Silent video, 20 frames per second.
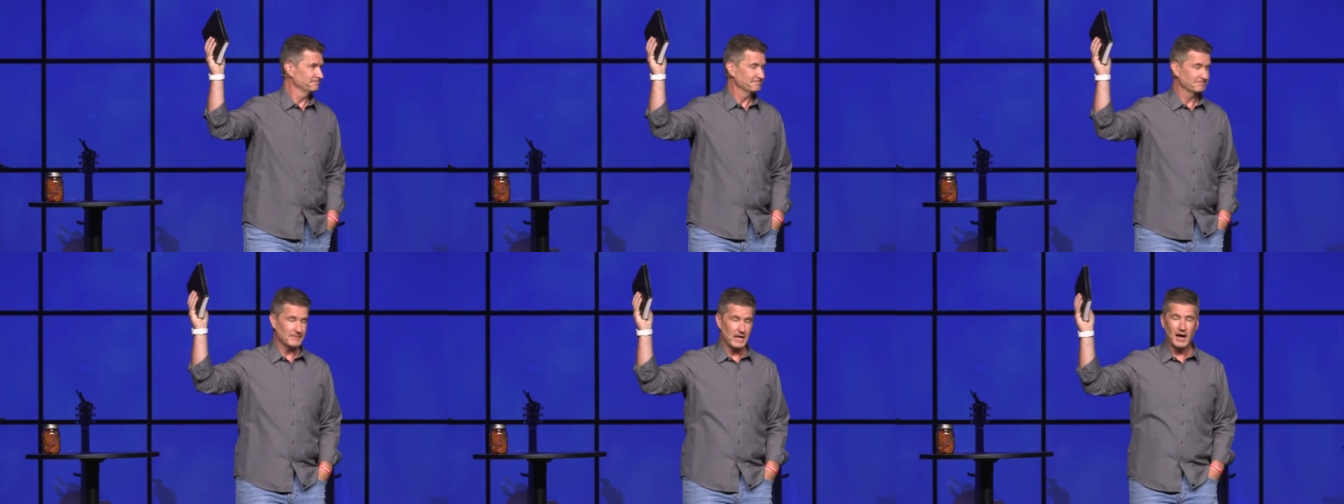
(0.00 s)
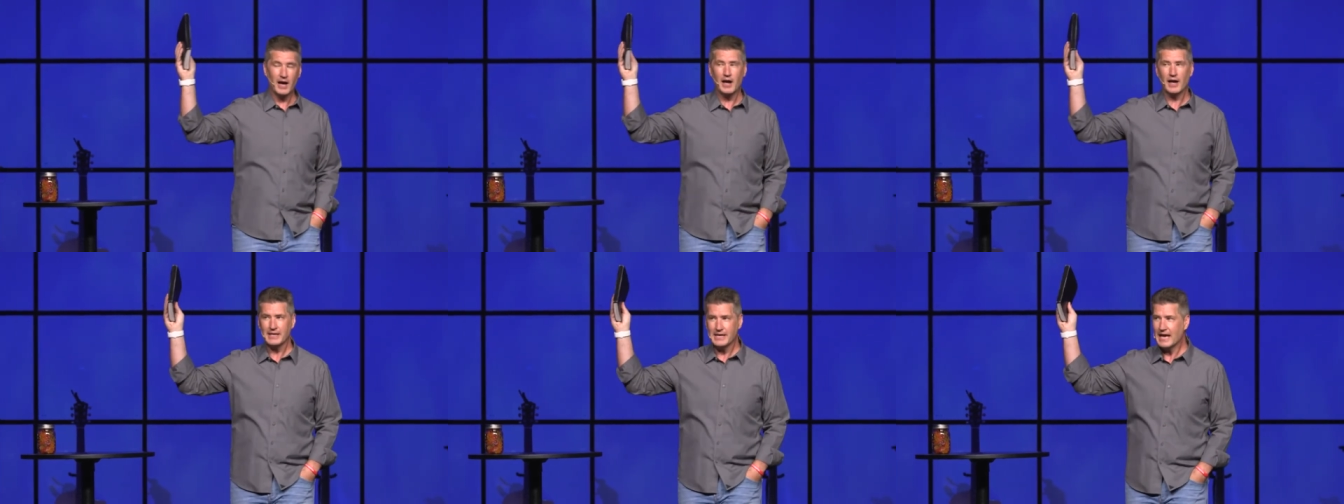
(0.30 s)

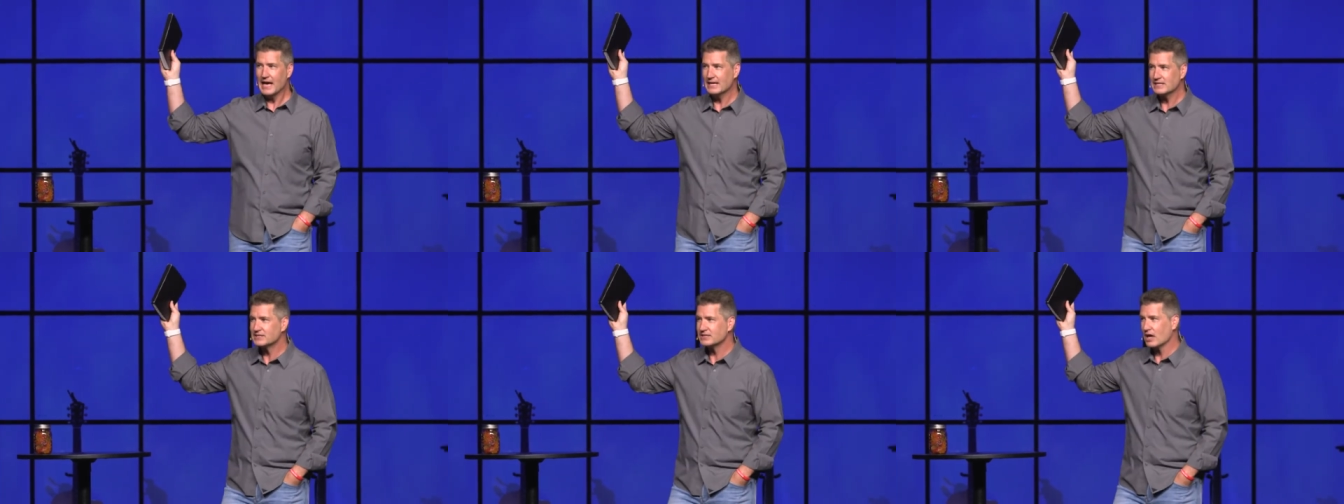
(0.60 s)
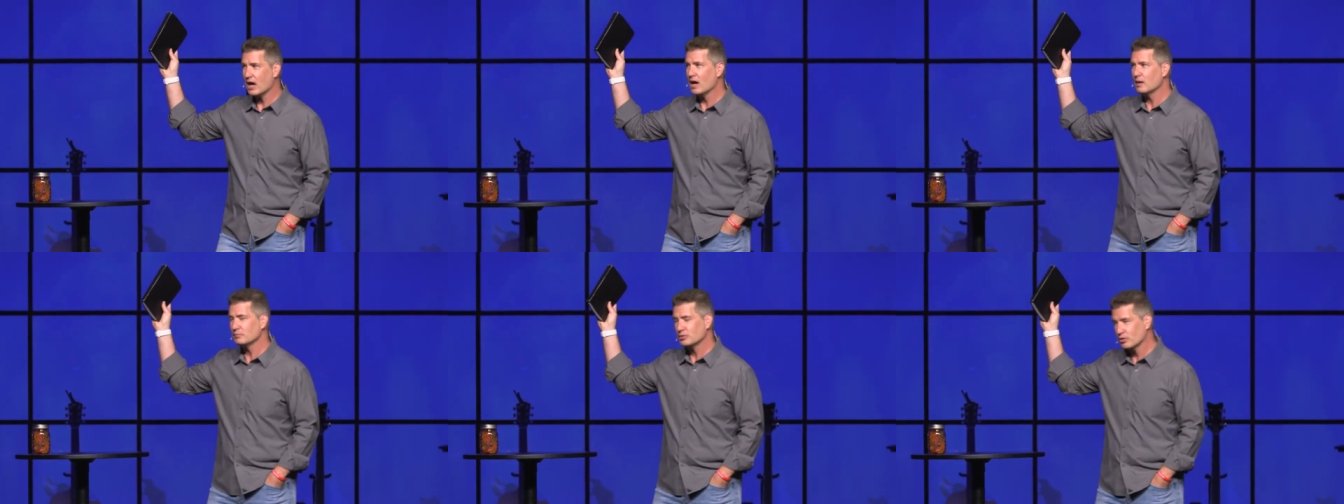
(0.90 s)
Uh, yeah, it's
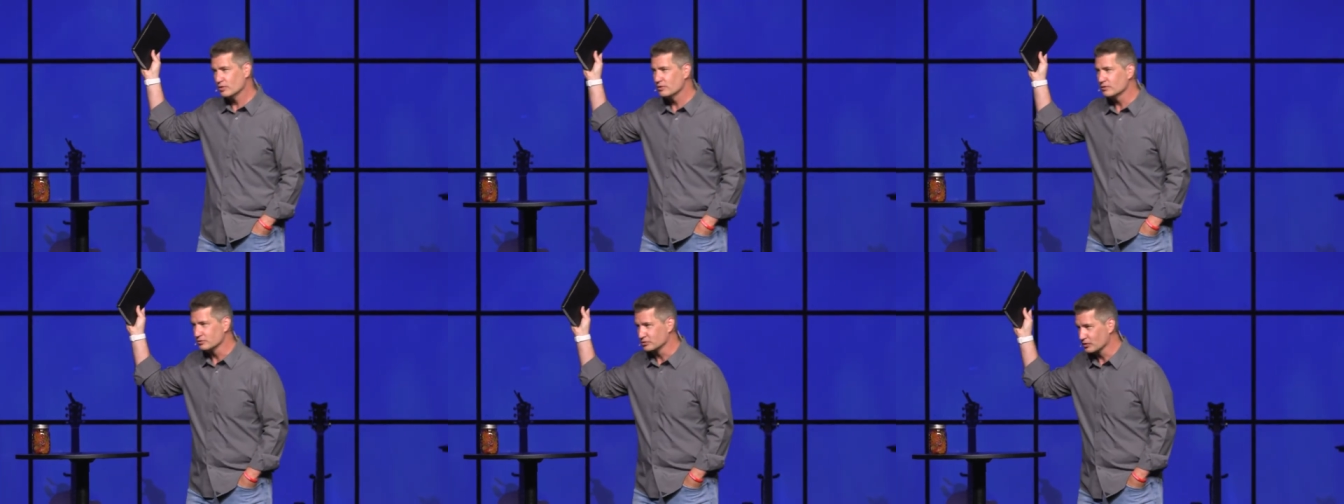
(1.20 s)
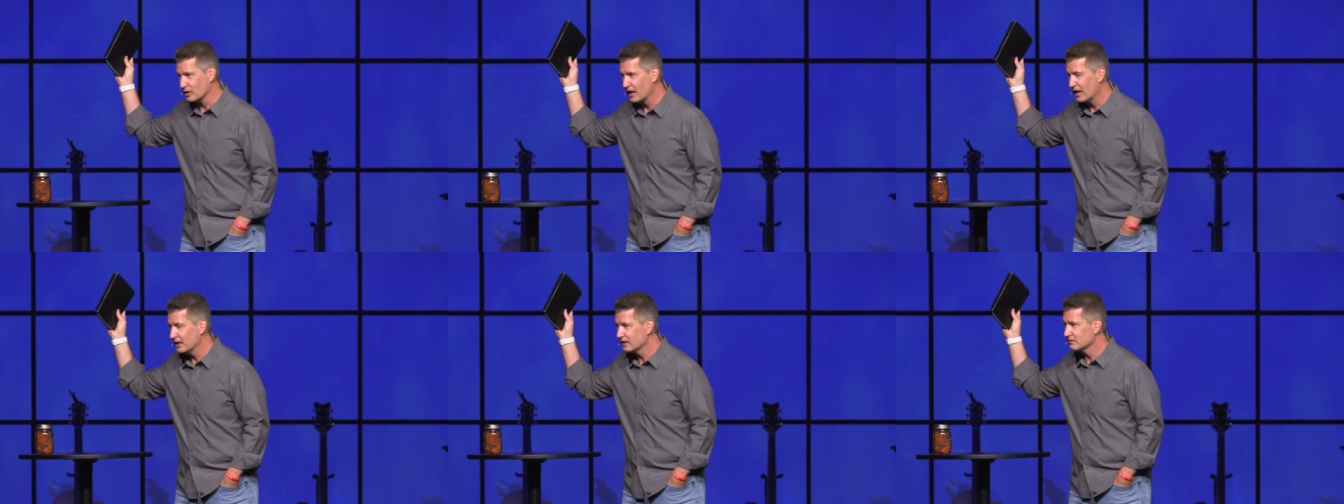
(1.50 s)
Tom Cruise,
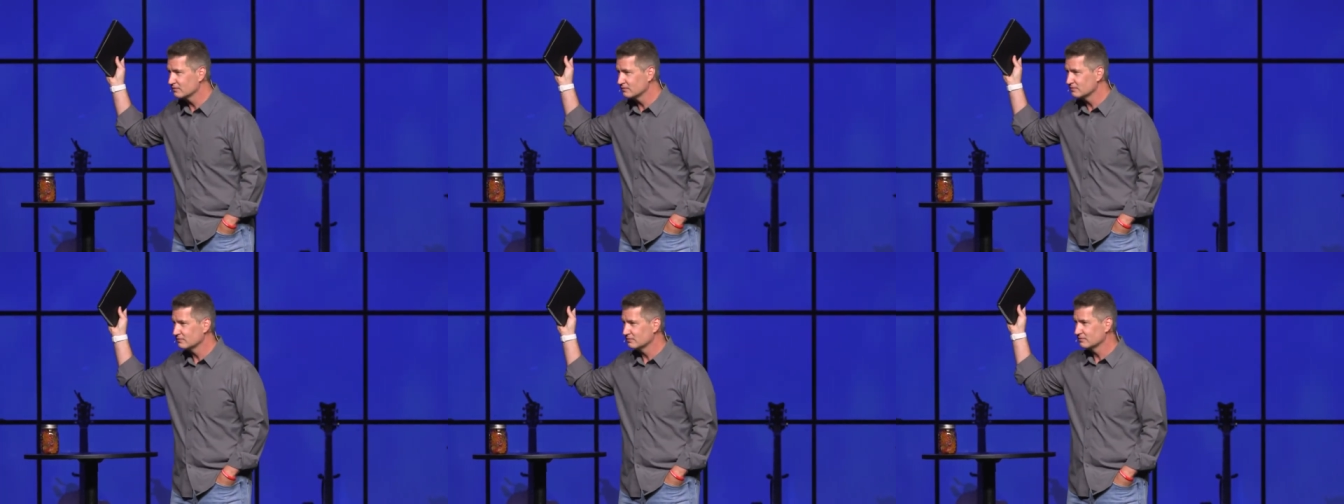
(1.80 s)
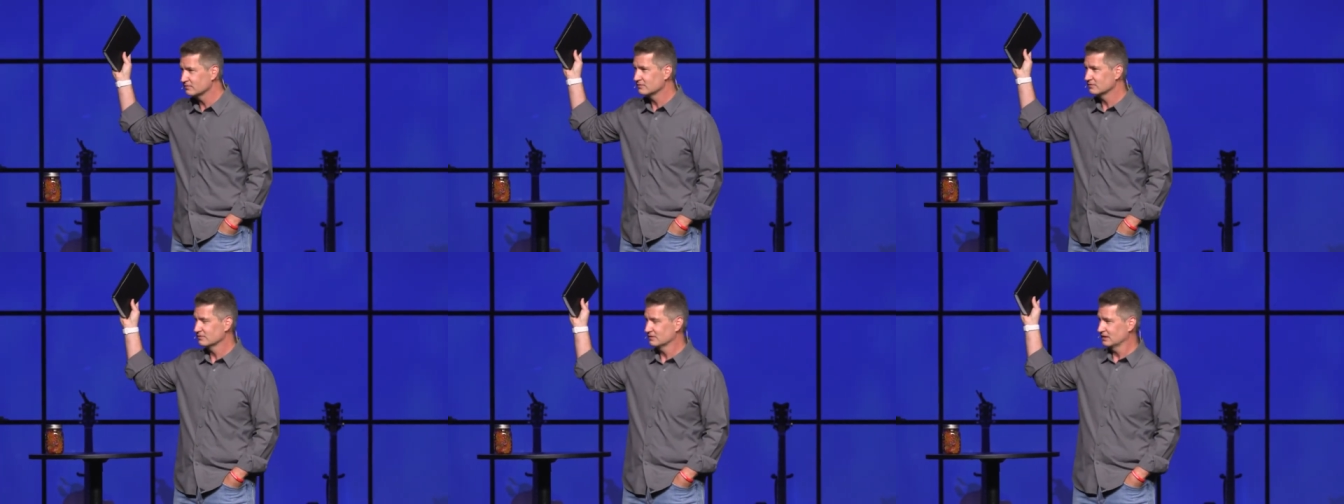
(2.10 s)
right?
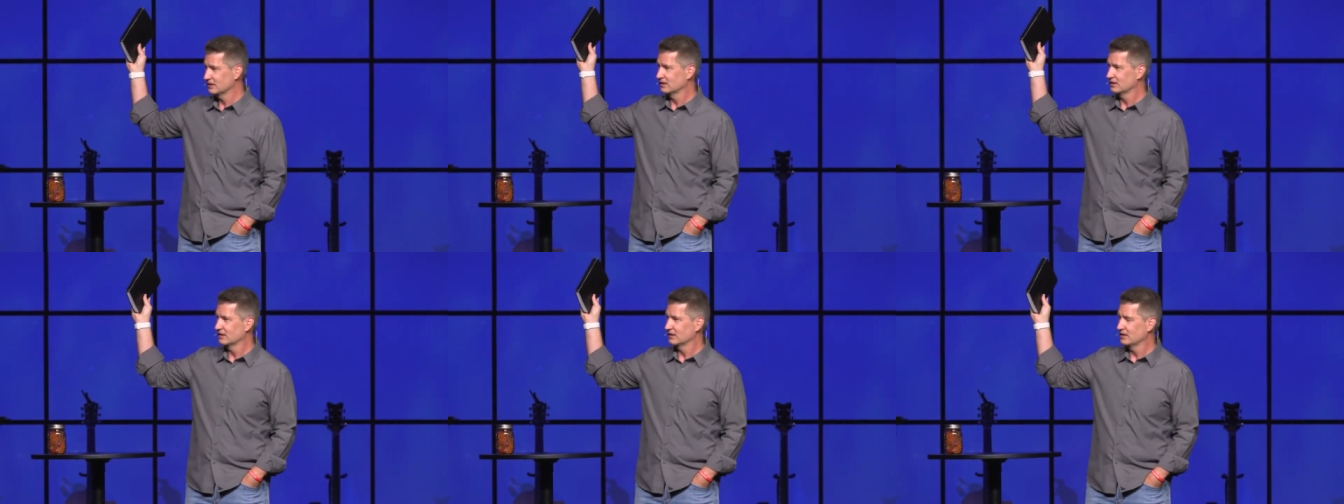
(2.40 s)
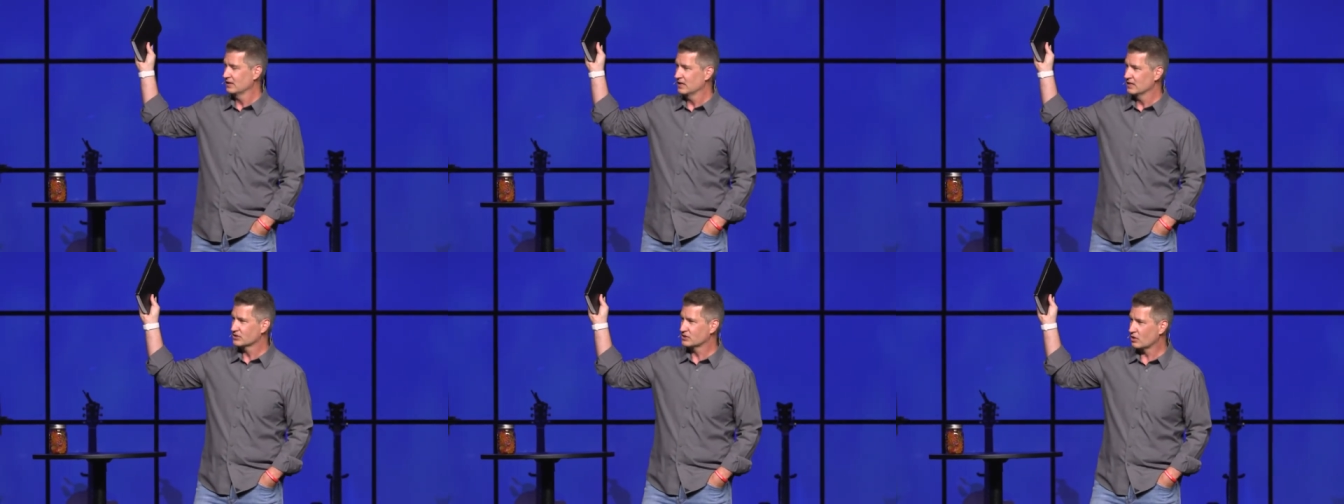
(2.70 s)

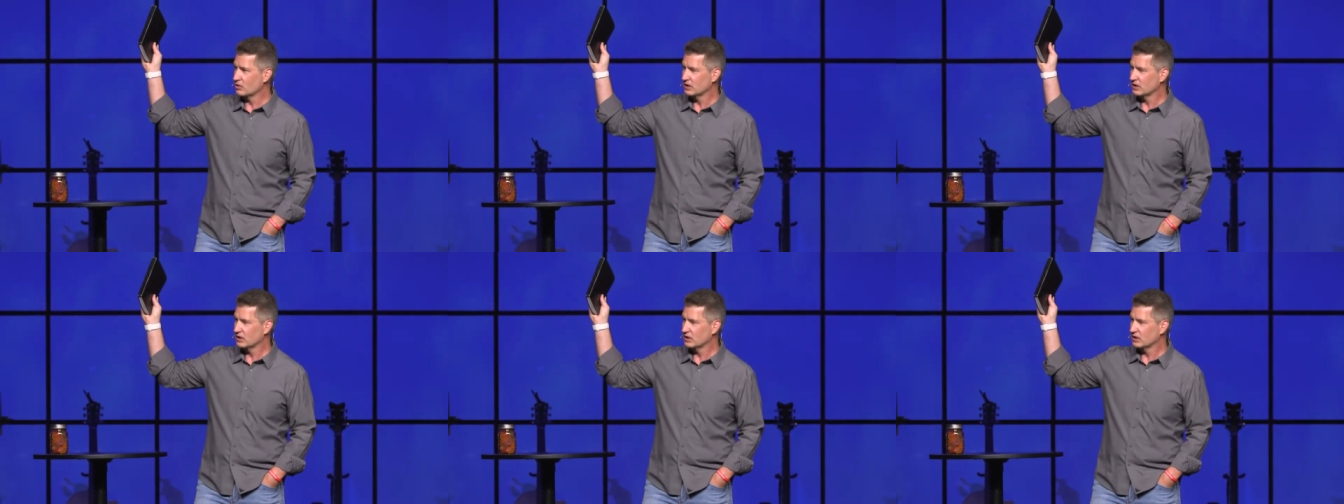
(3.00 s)
So